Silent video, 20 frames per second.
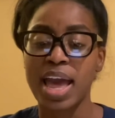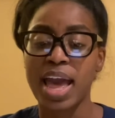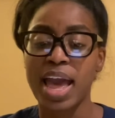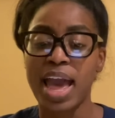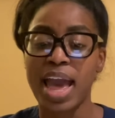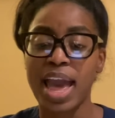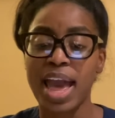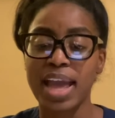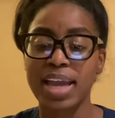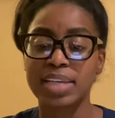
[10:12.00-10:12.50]

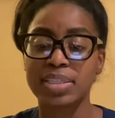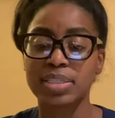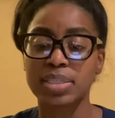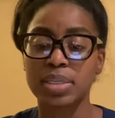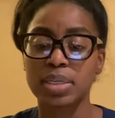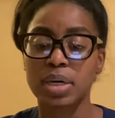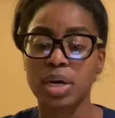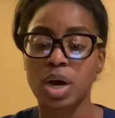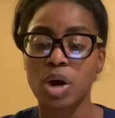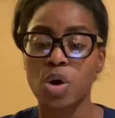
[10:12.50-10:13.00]
and
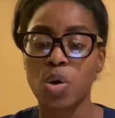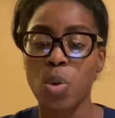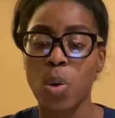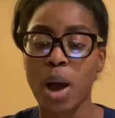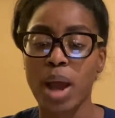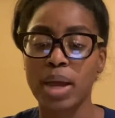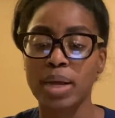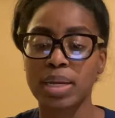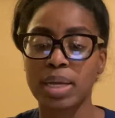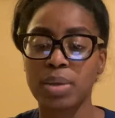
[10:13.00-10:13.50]

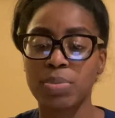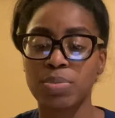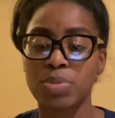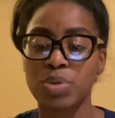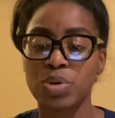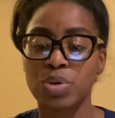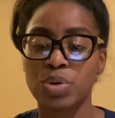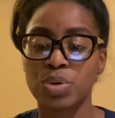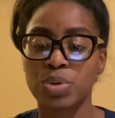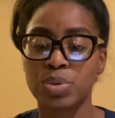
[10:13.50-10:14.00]
acquired
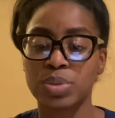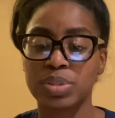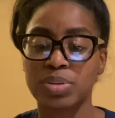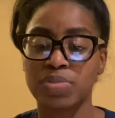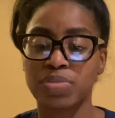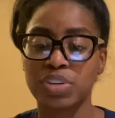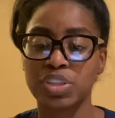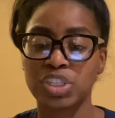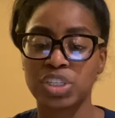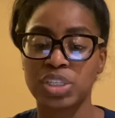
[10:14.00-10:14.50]

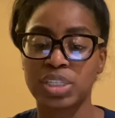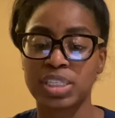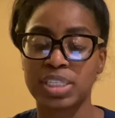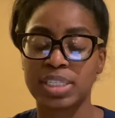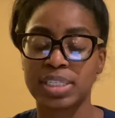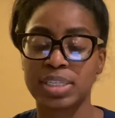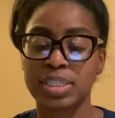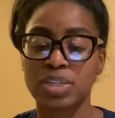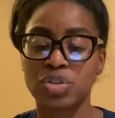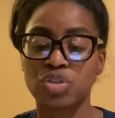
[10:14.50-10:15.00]
immunodeficiency
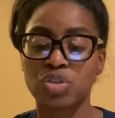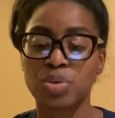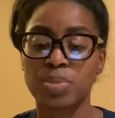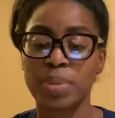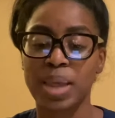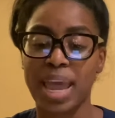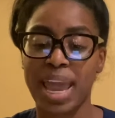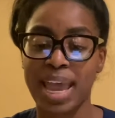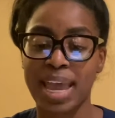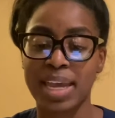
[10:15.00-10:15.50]
syndrome,
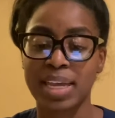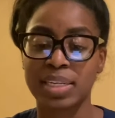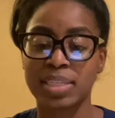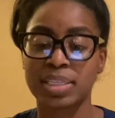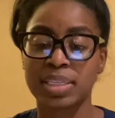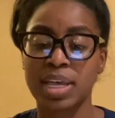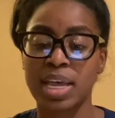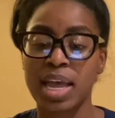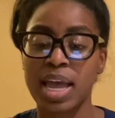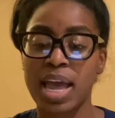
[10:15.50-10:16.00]
AIDS,
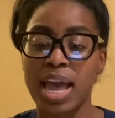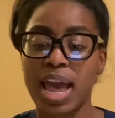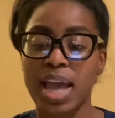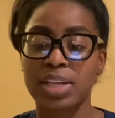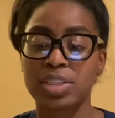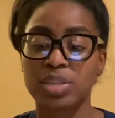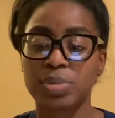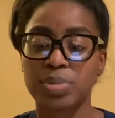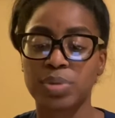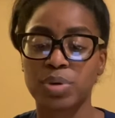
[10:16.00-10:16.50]
and
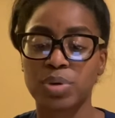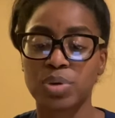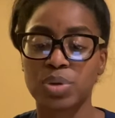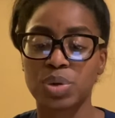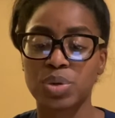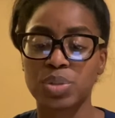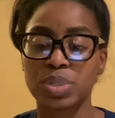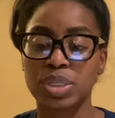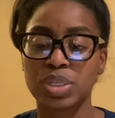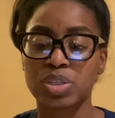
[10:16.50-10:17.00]

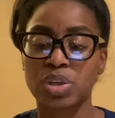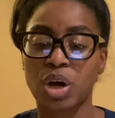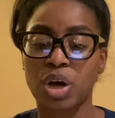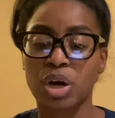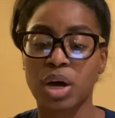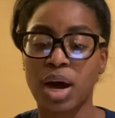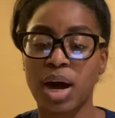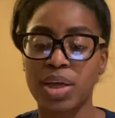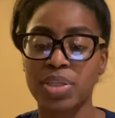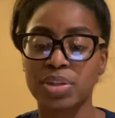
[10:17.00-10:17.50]
tuberculosis are
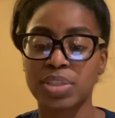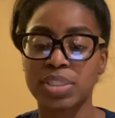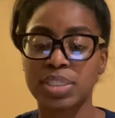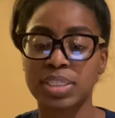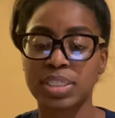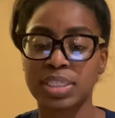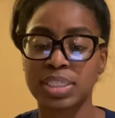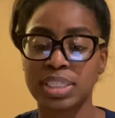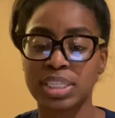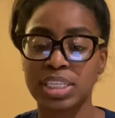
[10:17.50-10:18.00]
other
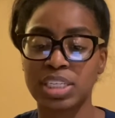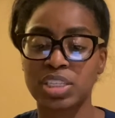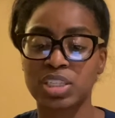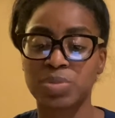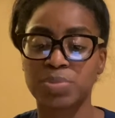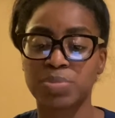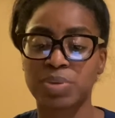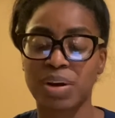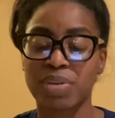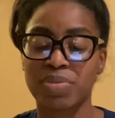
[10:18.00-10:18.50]
diseases
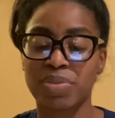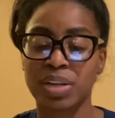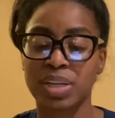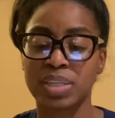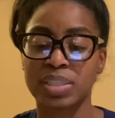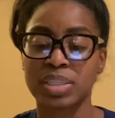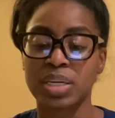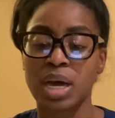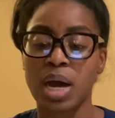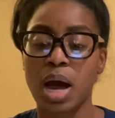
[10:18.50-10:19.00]

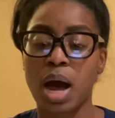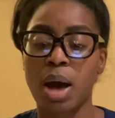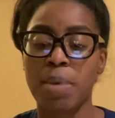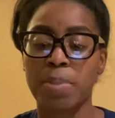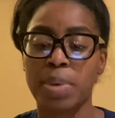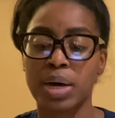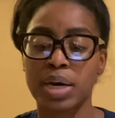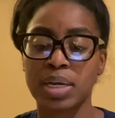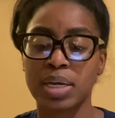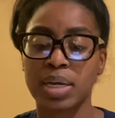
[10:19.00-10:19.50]
prevalent
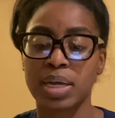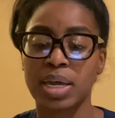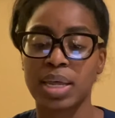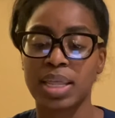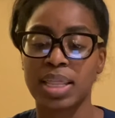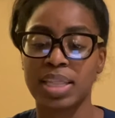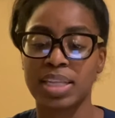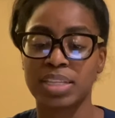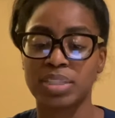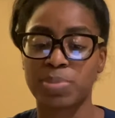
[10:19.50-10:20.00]
among
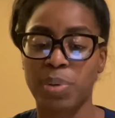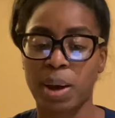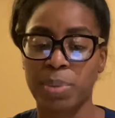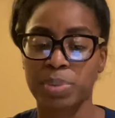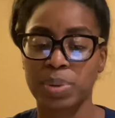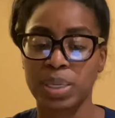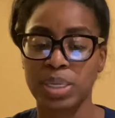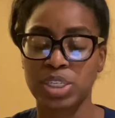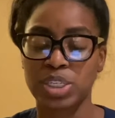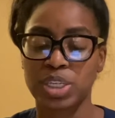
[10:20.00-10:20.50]
this
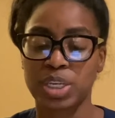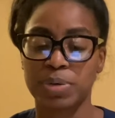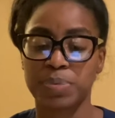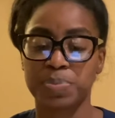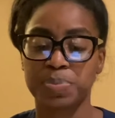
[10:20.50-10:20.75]
population.